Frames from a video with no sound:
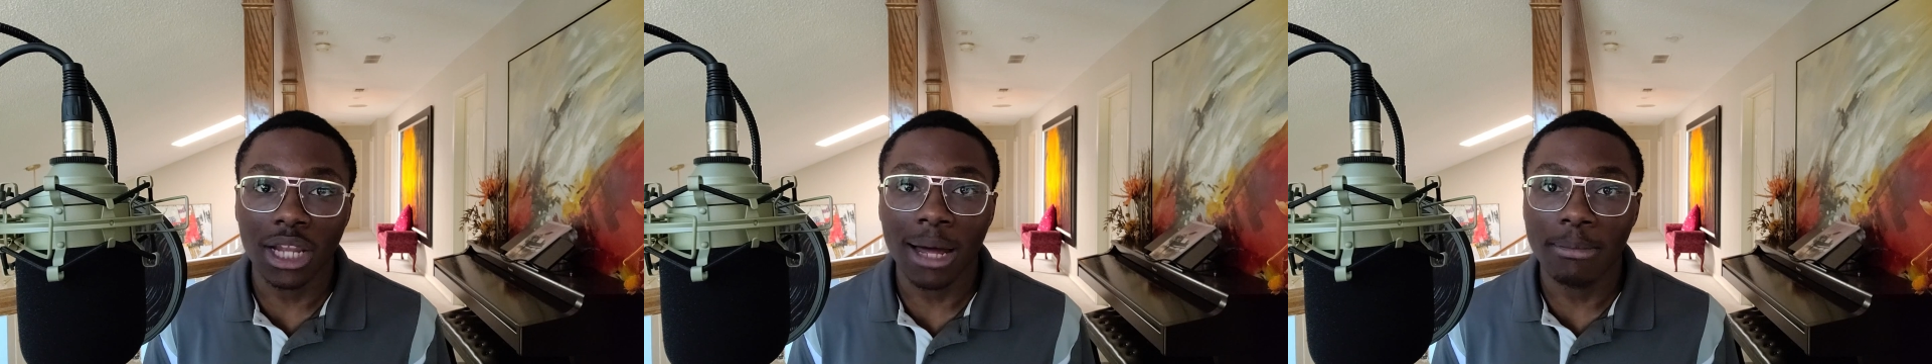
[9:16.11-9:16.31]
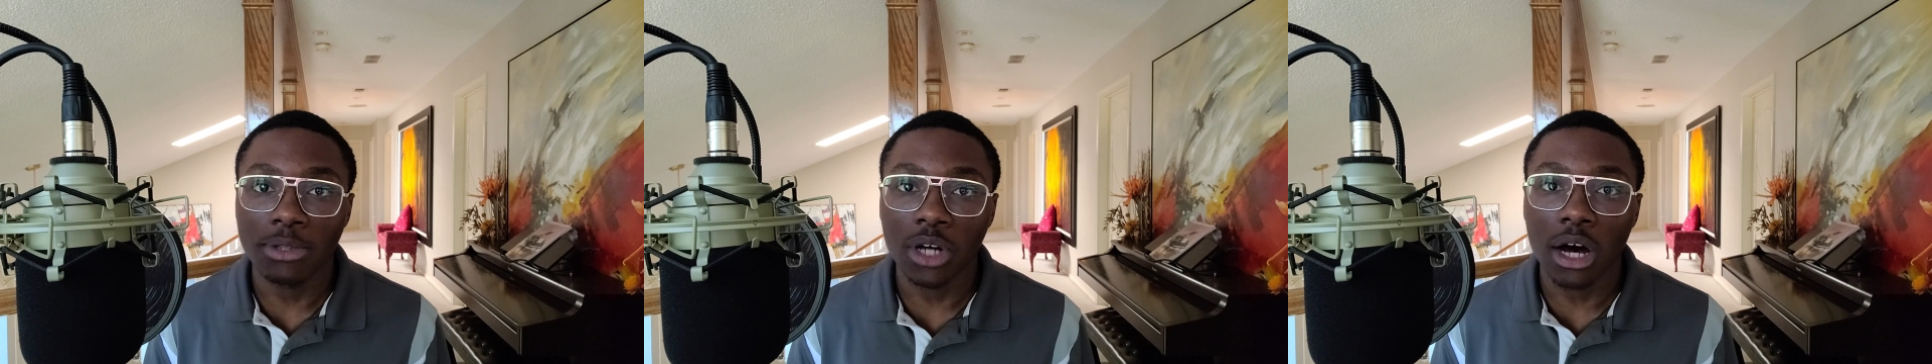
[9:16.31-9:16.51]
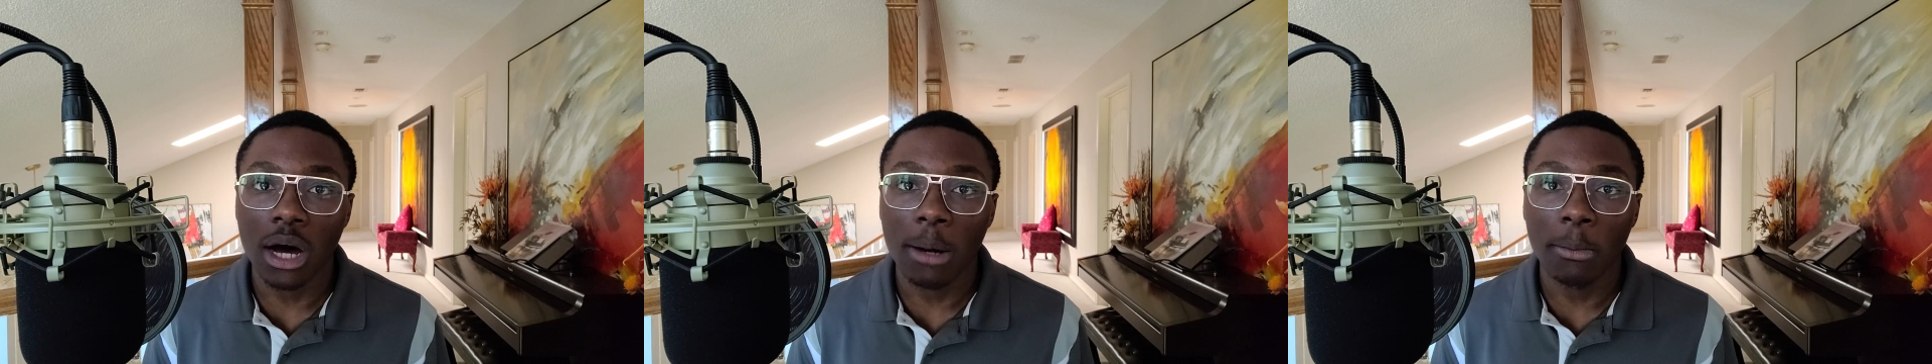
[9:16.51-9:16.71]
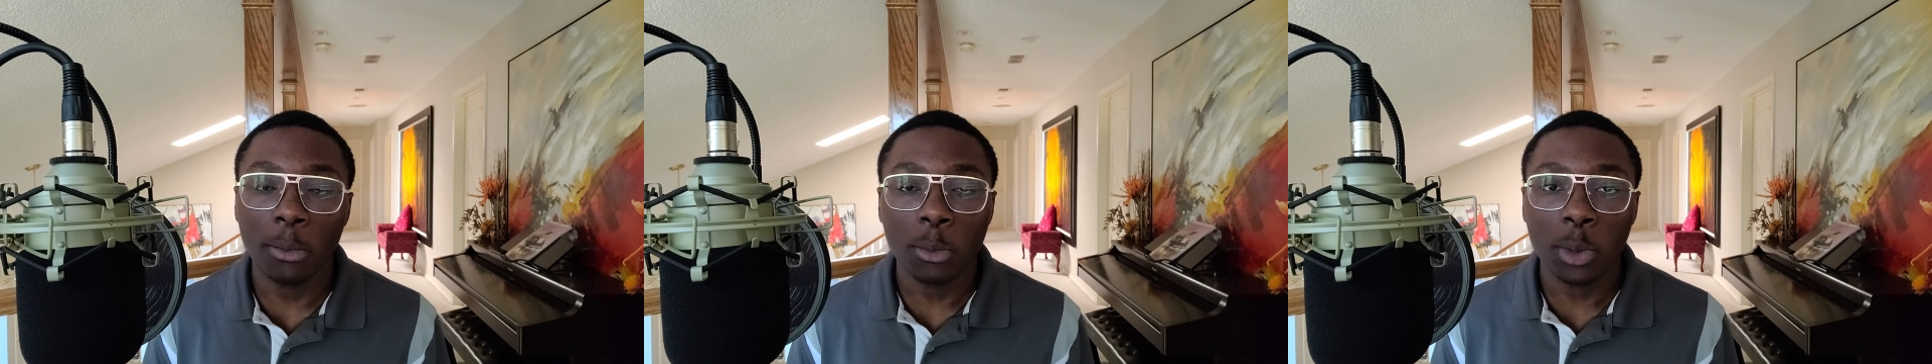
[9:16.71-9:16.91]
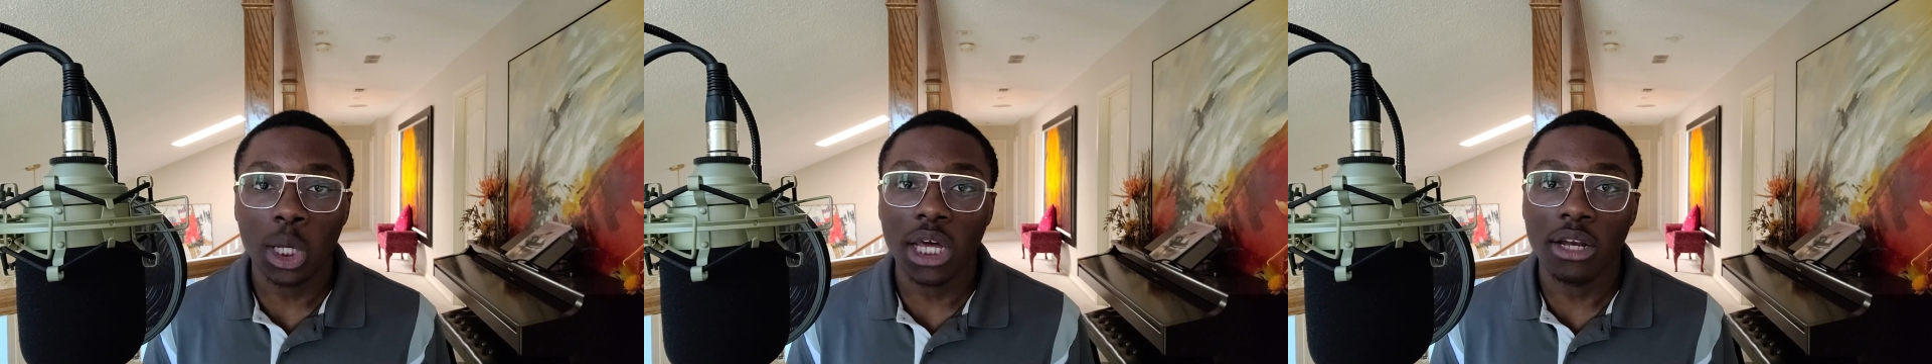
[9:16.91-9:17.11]
laptop
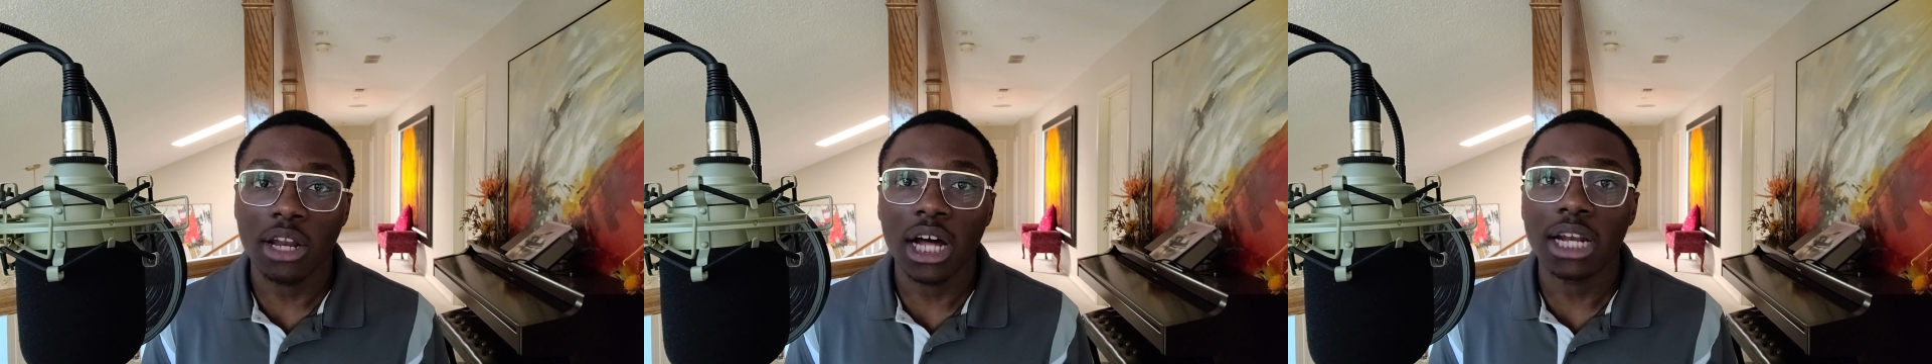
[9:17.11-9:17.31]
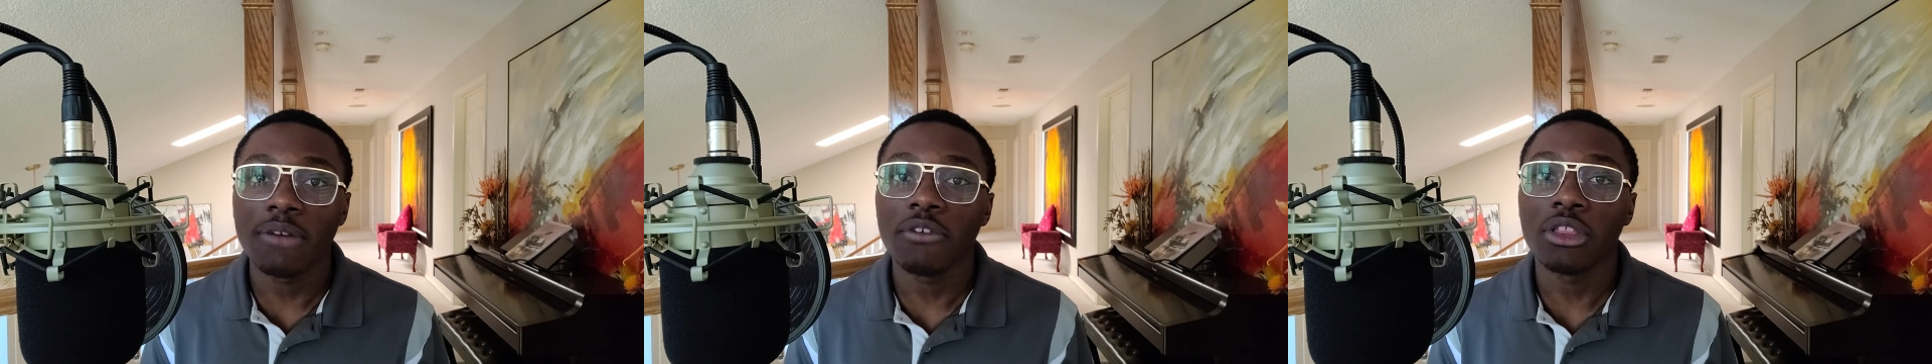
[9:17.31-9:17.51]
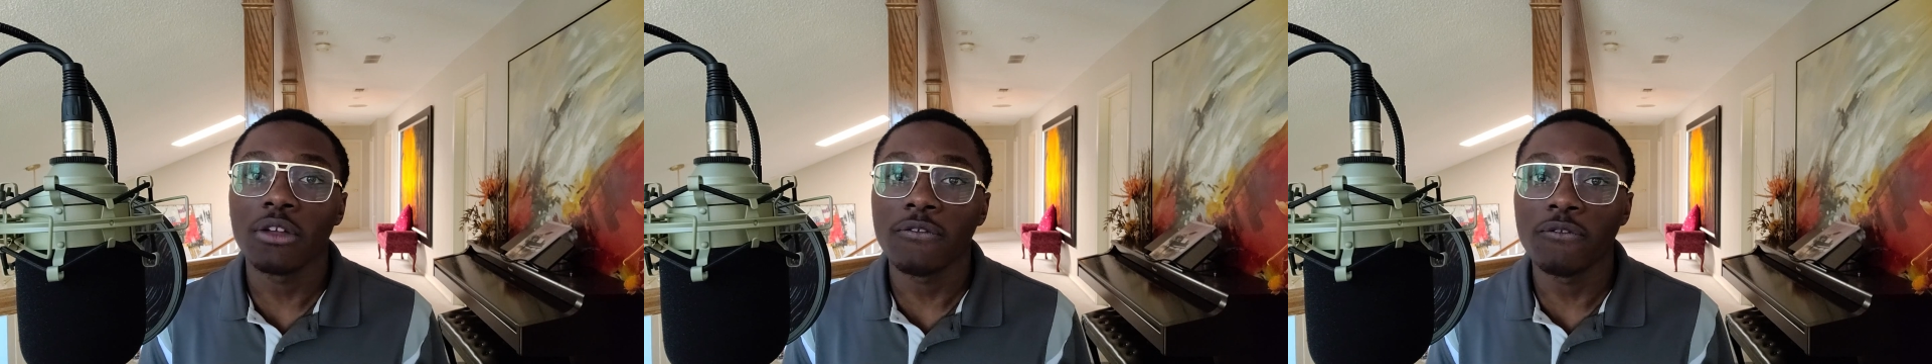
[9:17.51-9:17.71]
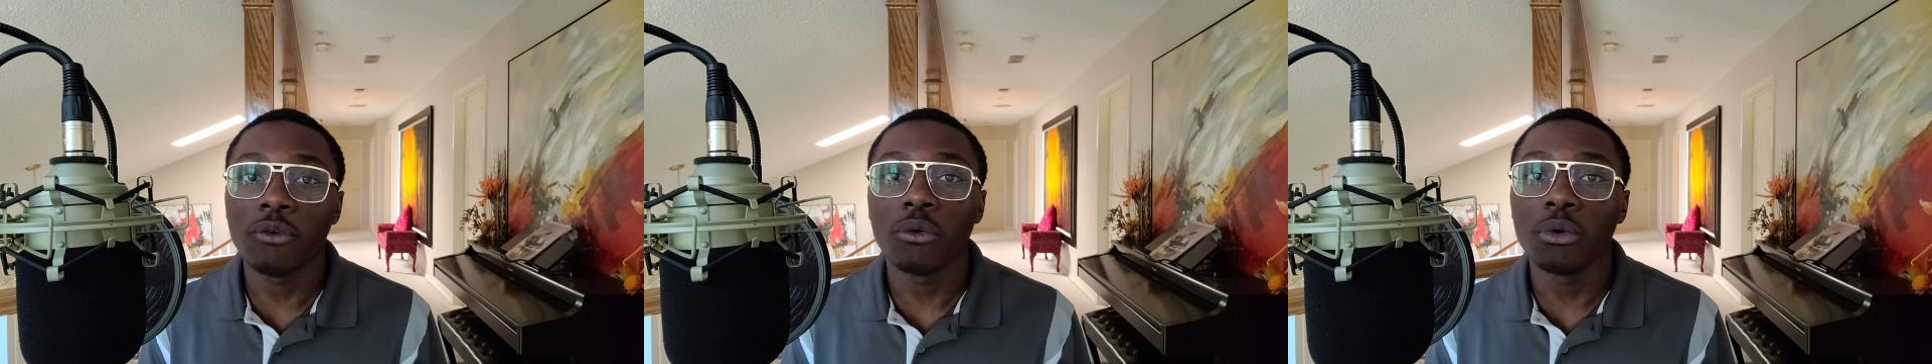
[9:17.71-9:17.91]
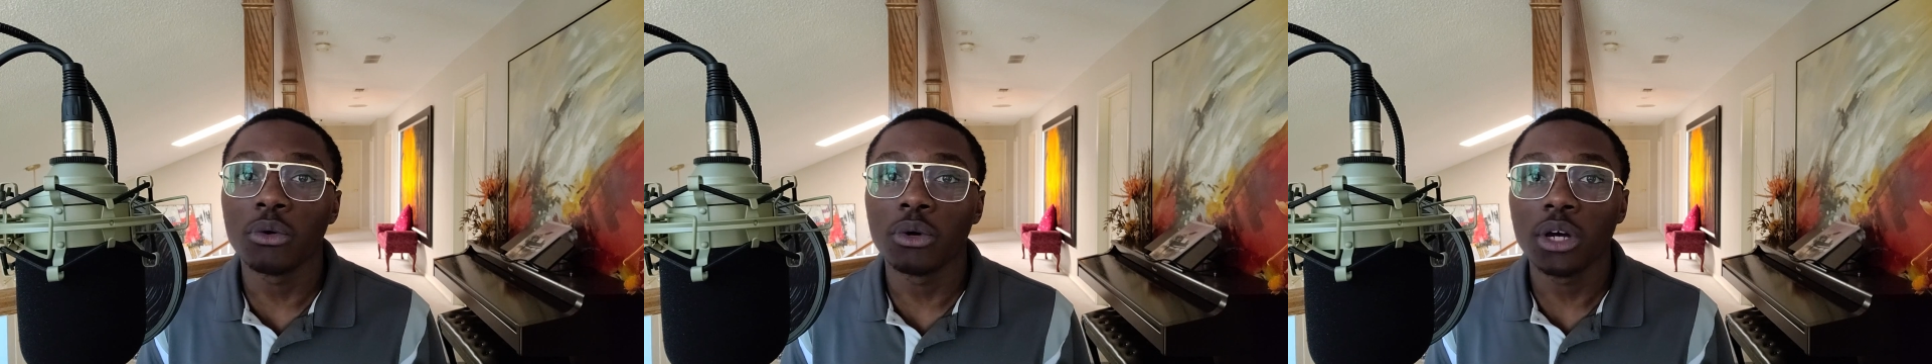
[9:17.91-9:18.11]
and not even the
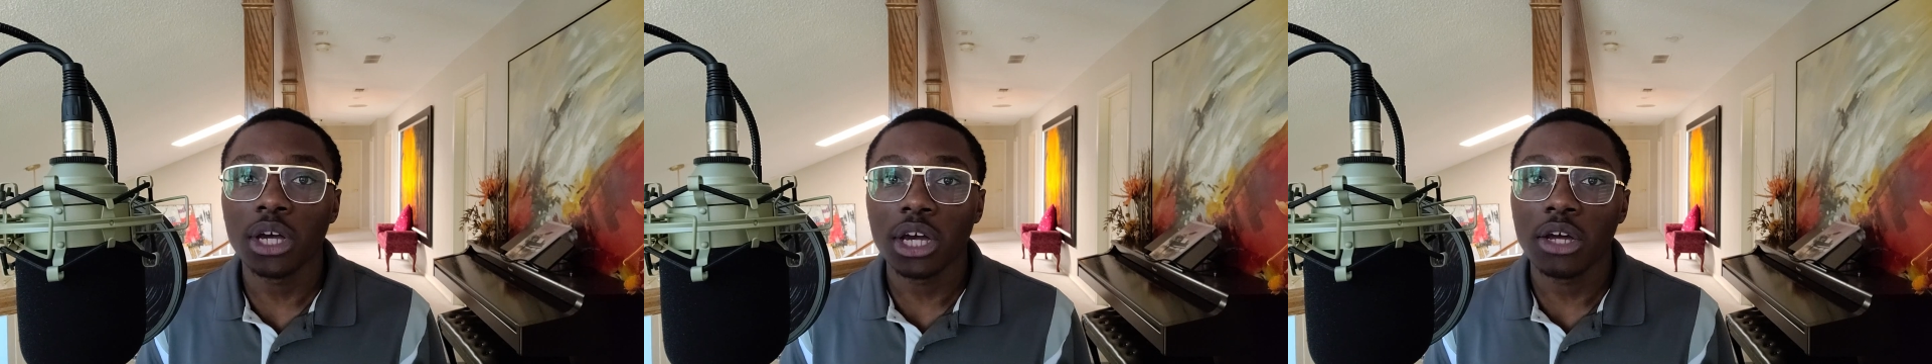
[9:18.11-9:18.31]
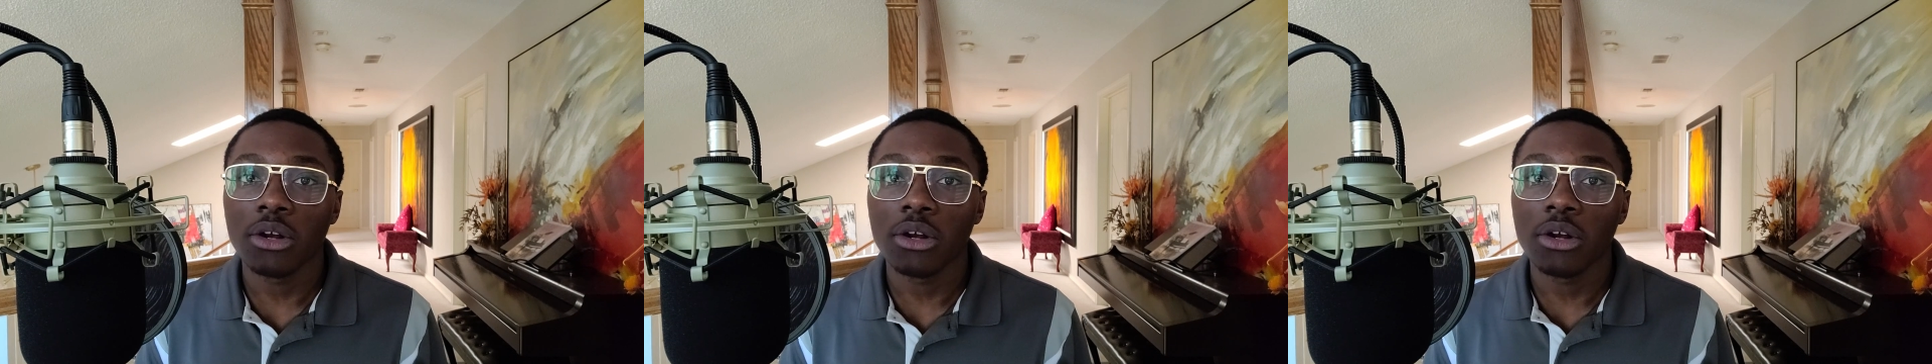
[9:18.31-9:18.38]
full,